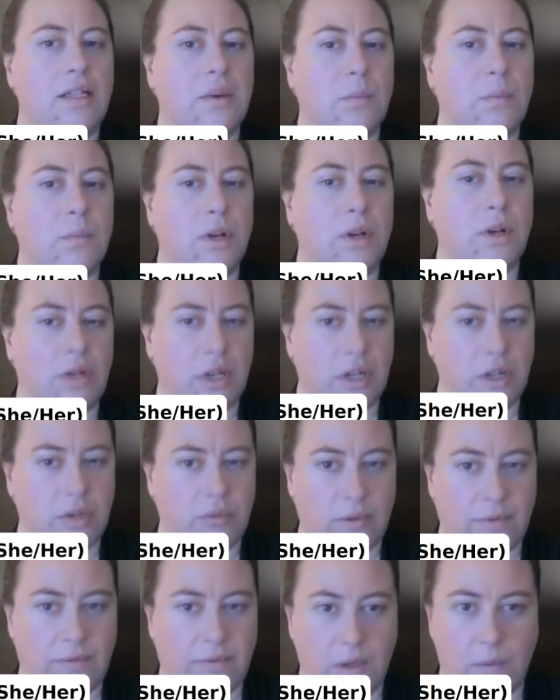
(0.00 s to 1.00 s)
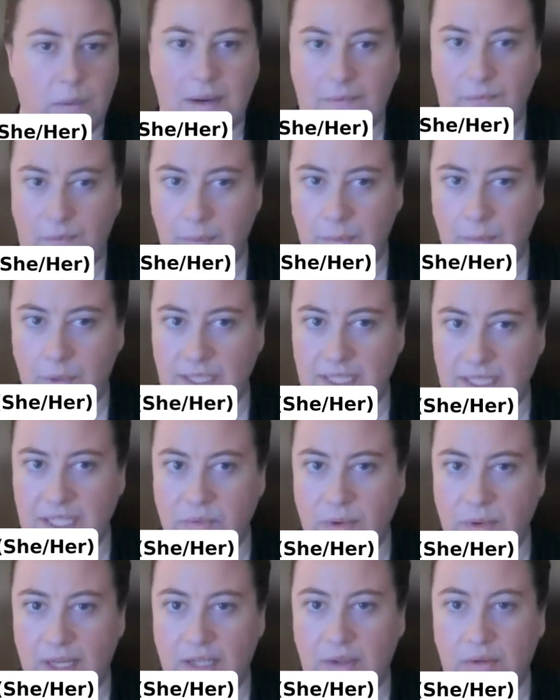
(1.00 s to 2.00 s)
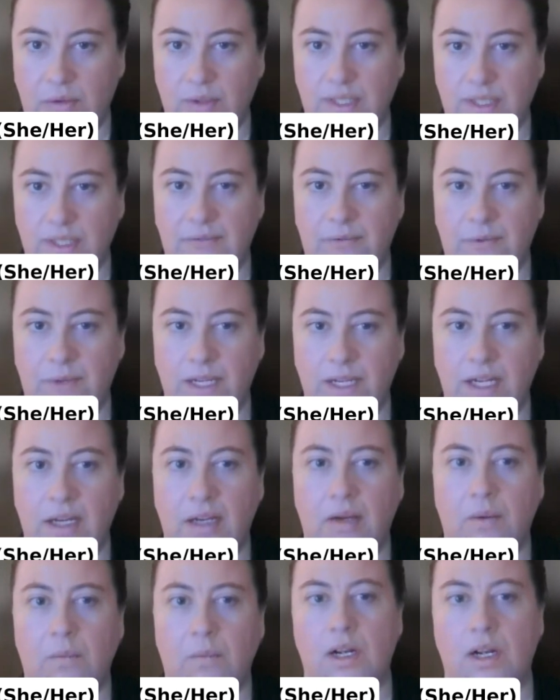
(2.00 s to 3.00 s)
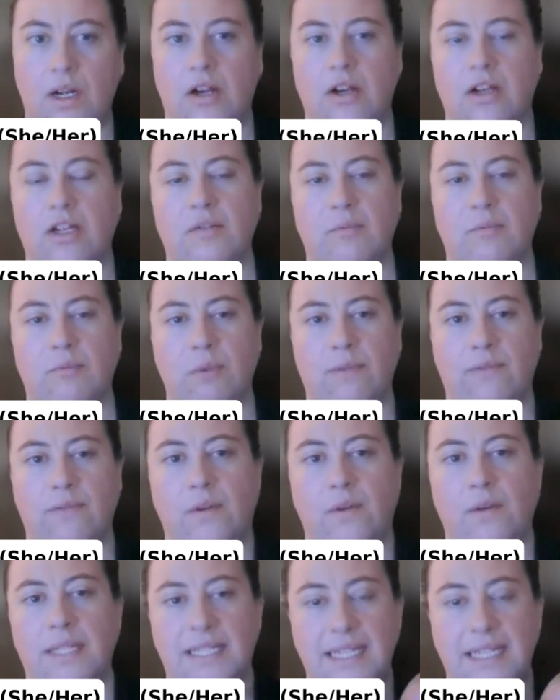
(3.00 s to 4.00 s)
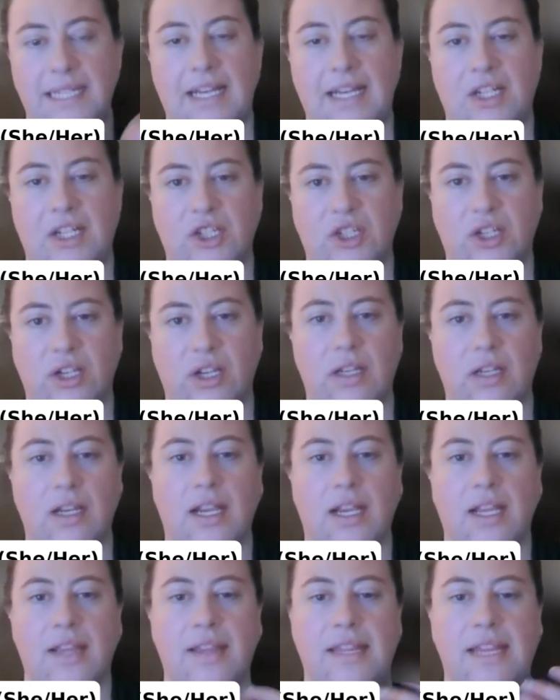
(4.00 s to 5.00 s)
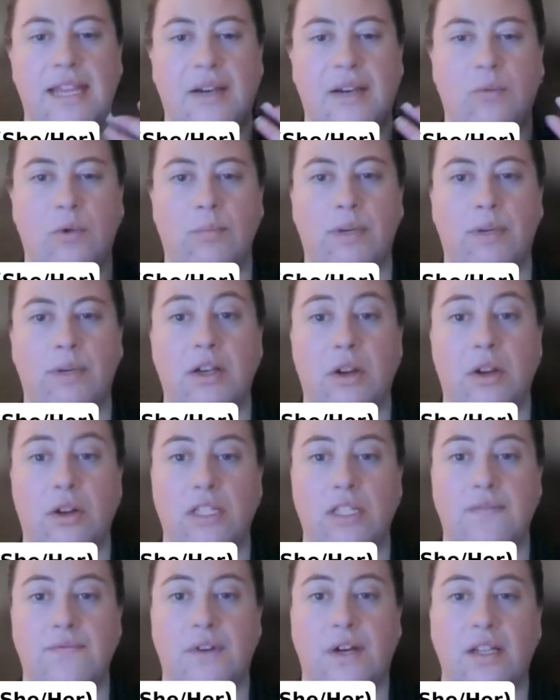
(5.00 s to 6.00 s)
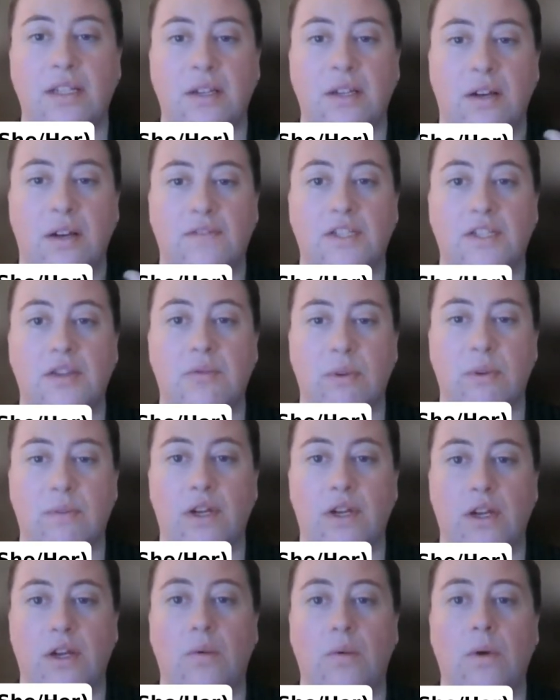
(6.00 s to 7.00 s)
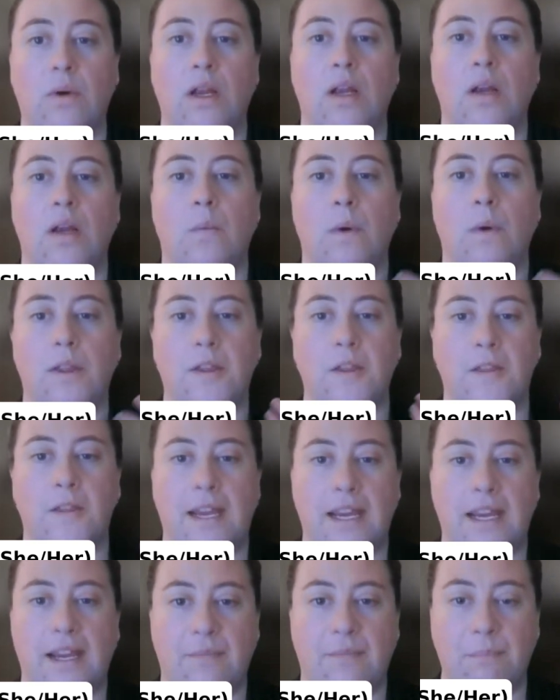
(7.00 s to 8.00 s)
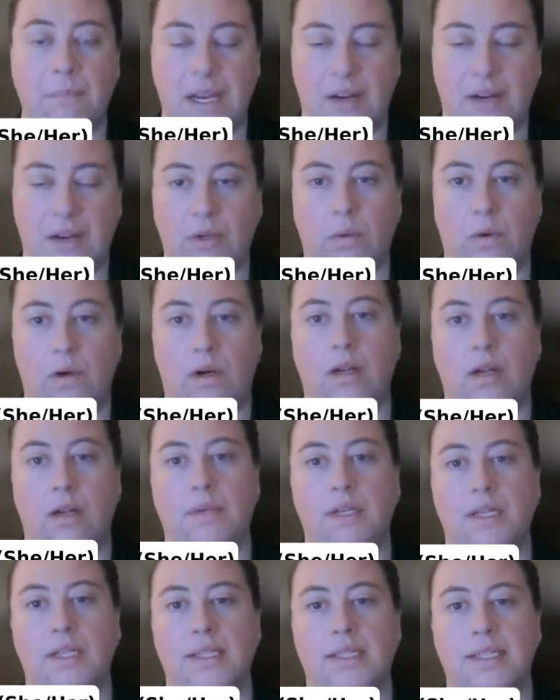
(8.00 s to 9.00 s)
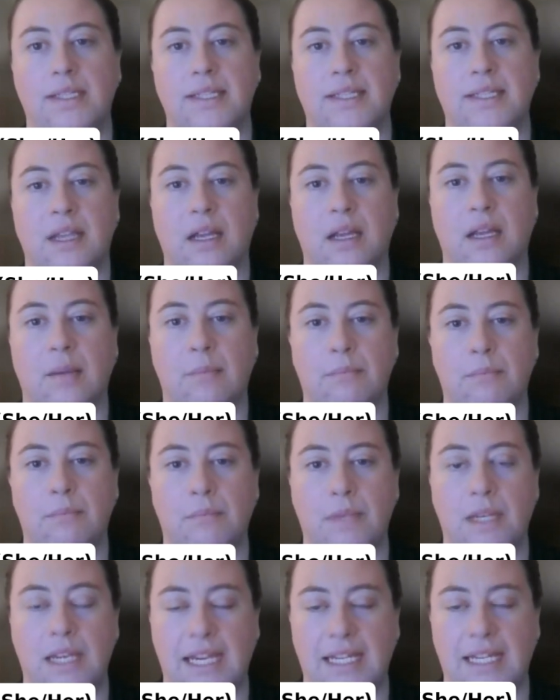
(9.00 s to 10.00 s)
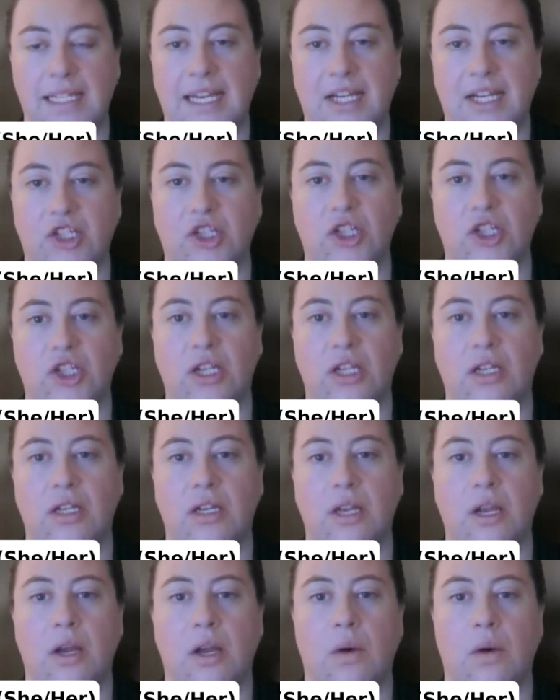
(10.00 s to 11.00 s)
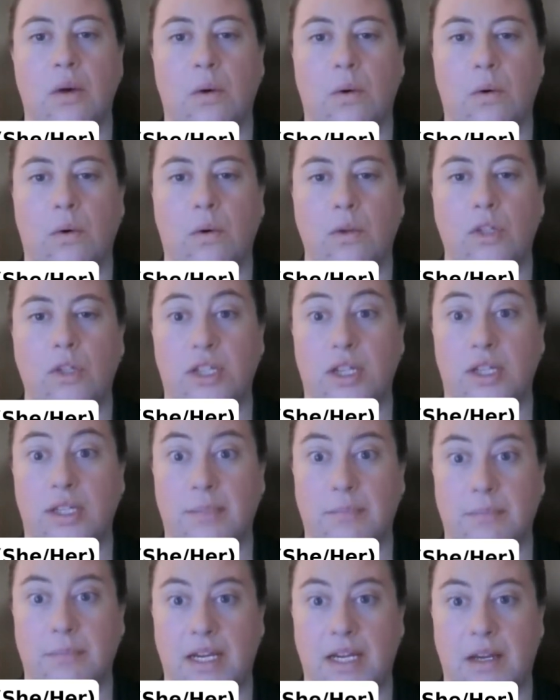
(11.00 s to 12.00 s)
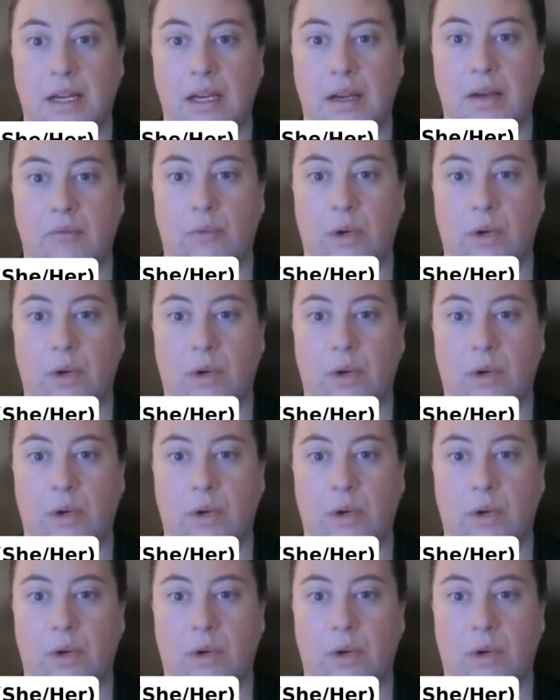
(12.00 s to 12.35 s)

So we're not going to review everybody's record every year. We'll only review a selection, and they will be notified after the review whether they have met requirements, need action, or doesn't meet